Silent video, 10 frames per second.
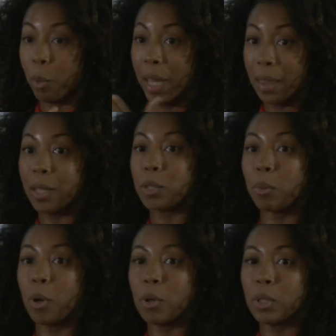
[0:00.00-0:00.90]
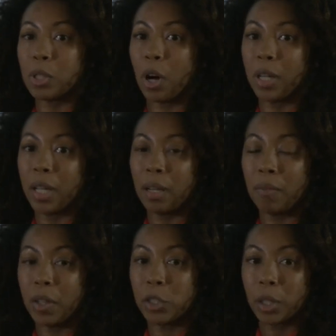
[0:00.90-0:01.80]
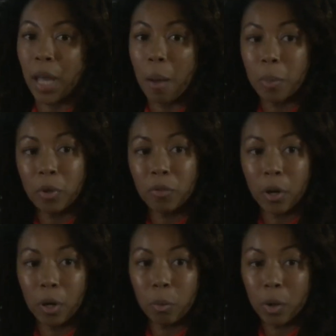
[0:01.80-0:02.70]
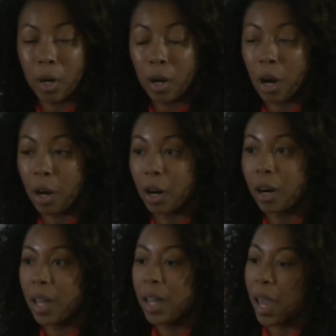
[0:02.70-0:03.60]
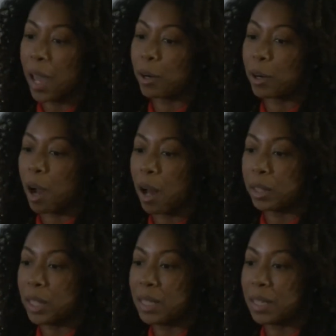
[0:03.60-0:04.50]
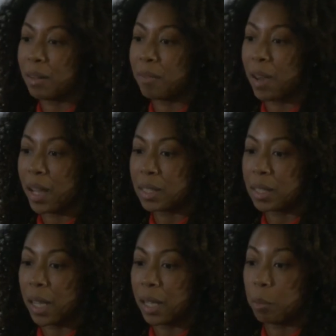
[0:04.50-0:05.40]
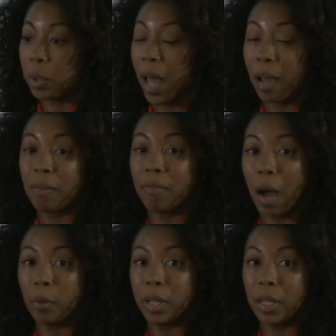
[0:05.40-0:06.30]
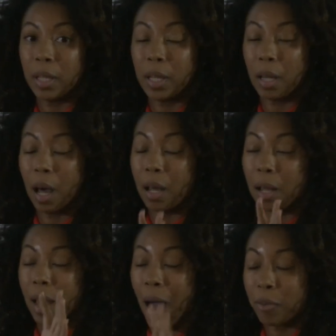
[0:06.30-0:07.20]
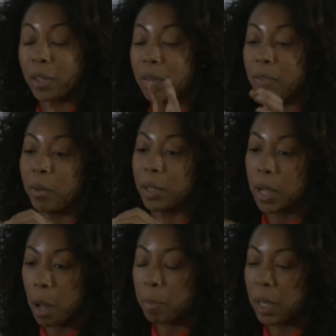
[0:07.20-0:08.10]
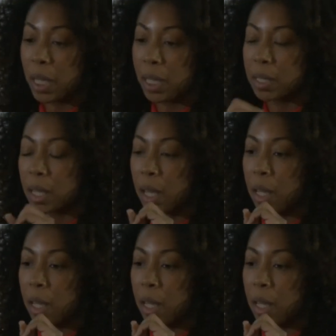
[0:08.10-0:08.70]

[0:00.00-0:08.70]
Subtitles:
in this role started a venture capital firm where her and her colleagues invest in Black-founded African-founded companies,